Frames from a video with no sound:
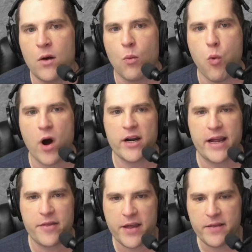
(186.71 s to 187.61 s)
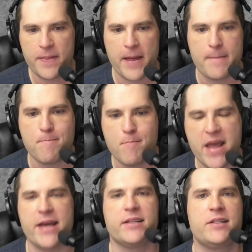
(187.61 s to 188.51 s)
what I think that they
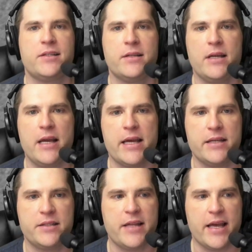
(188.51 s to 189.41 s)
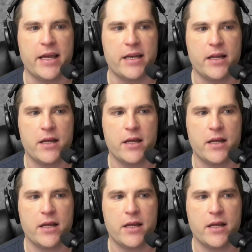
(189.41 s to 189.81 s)
miss is that